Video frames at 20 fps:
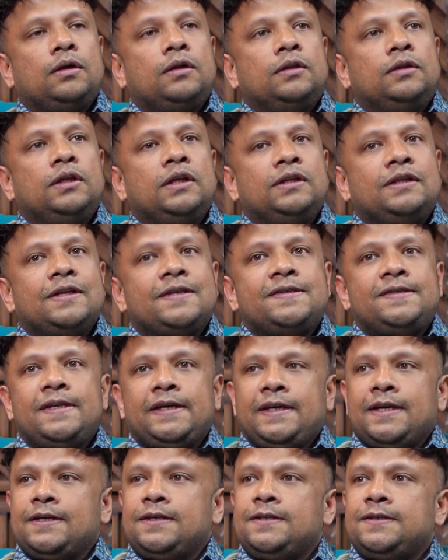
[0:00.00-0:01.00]
Then the
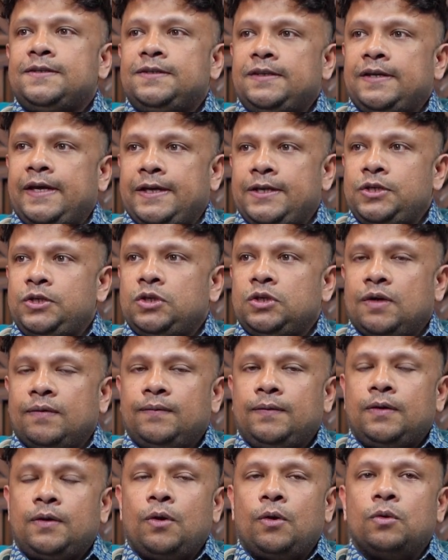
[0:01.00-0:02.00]
second stage
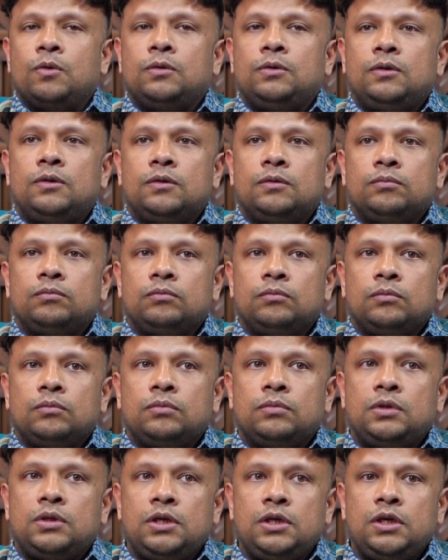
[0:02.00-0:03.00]
of growth,
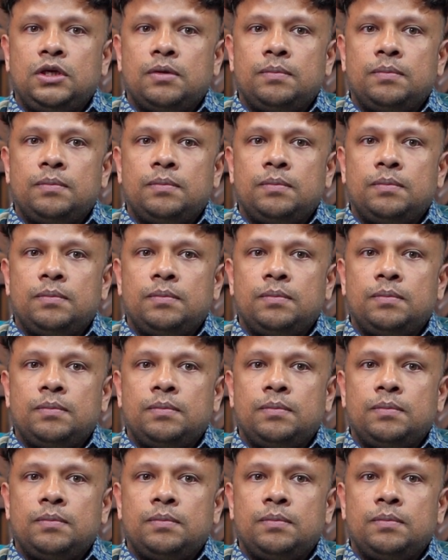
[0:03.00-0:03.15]
think